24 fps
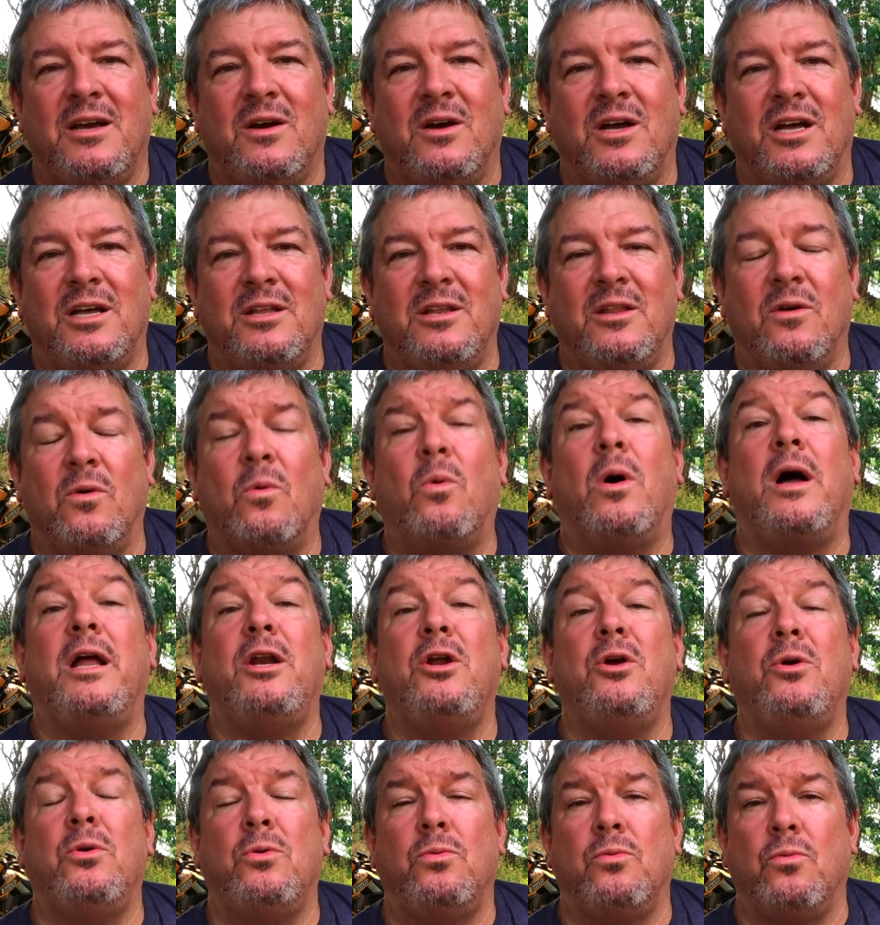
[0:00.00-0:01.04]
the
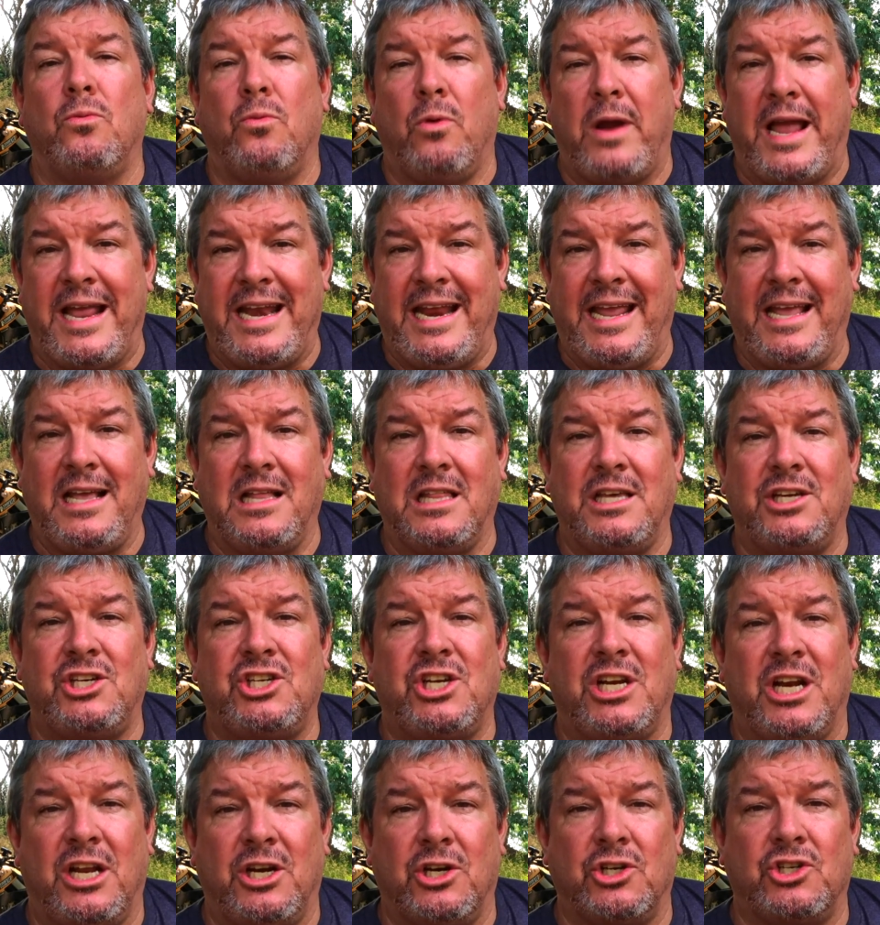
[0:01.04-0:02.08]
one who read
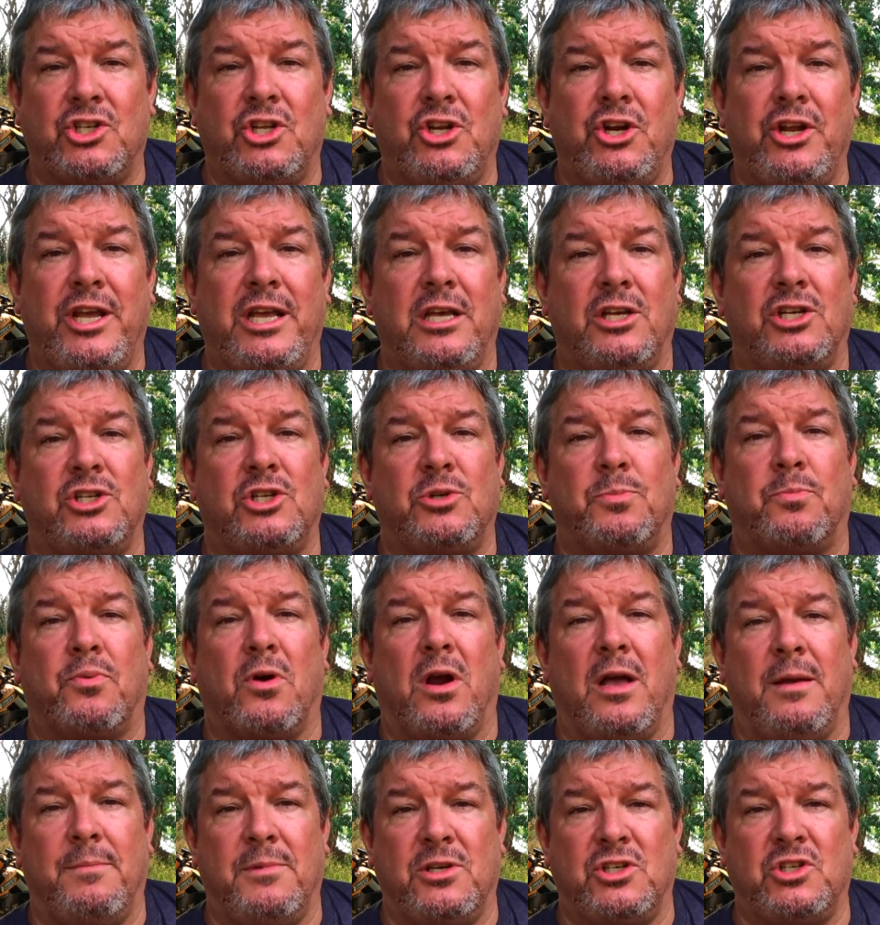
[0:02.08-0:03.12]
English and understood English
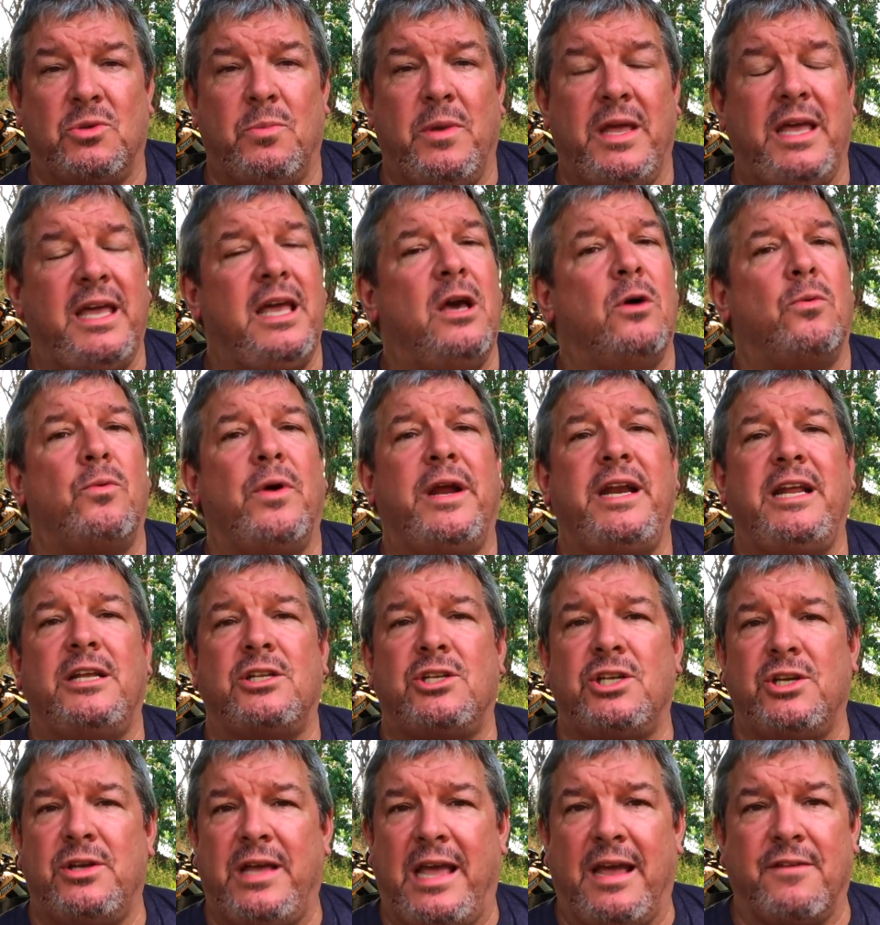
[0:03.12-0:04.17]
promised me he'll read
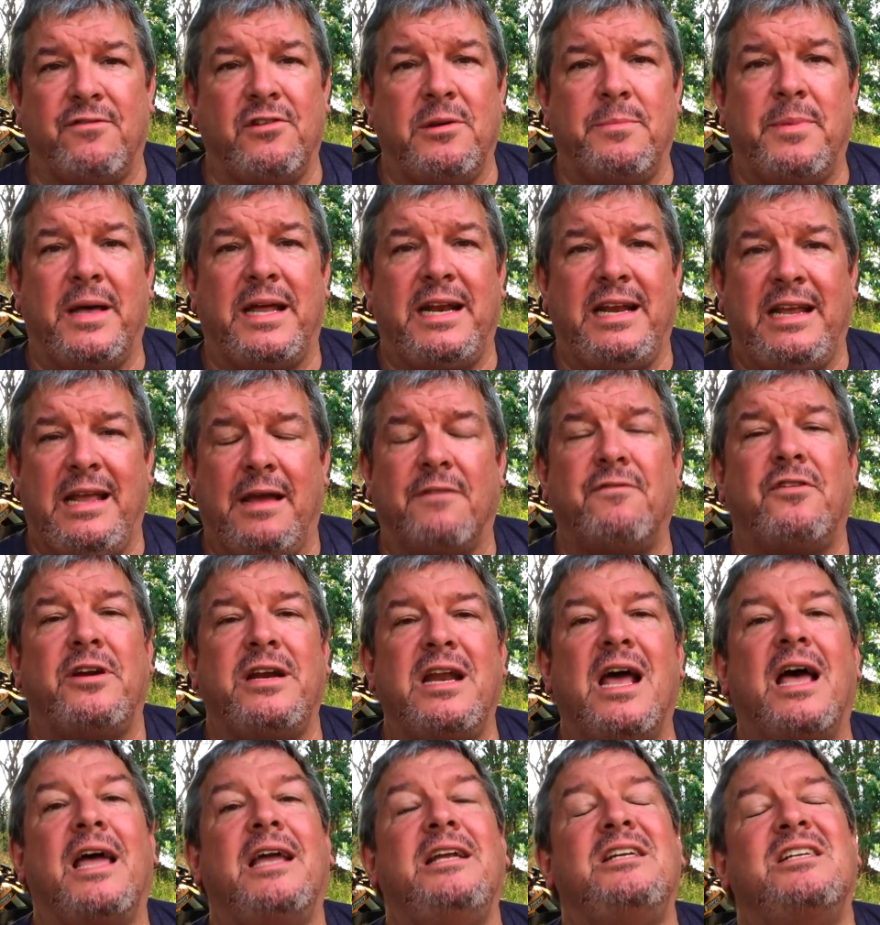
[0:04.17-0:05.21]
it to everybody
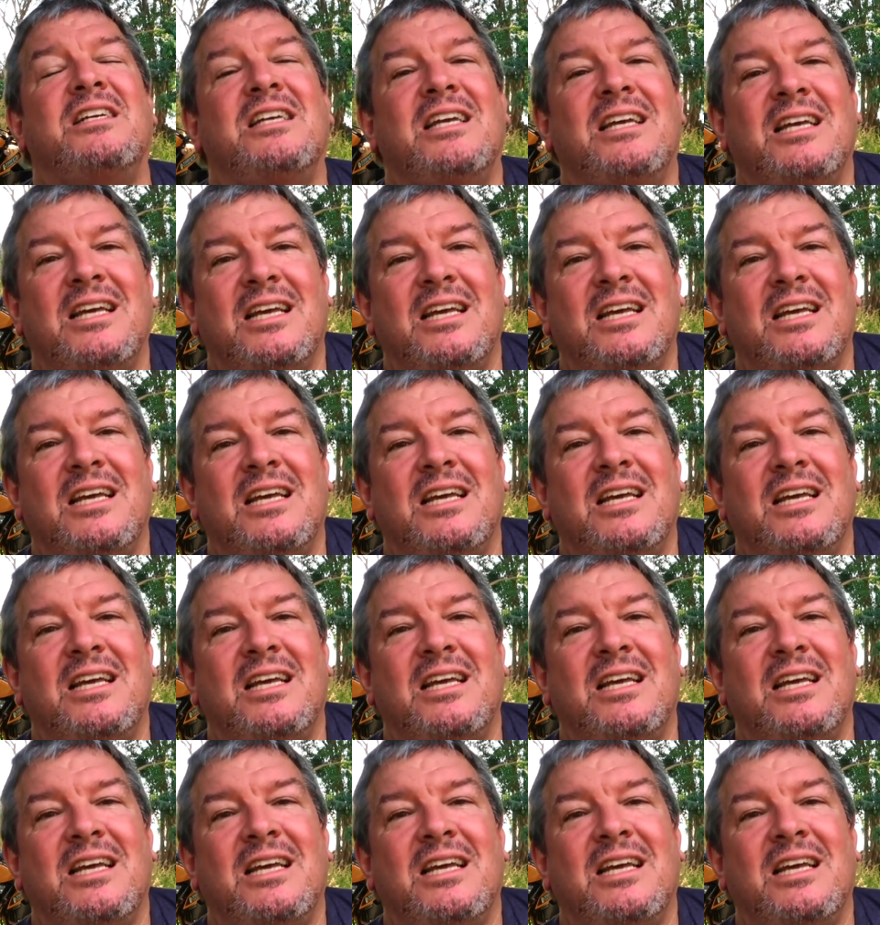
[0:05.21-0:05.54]
every night.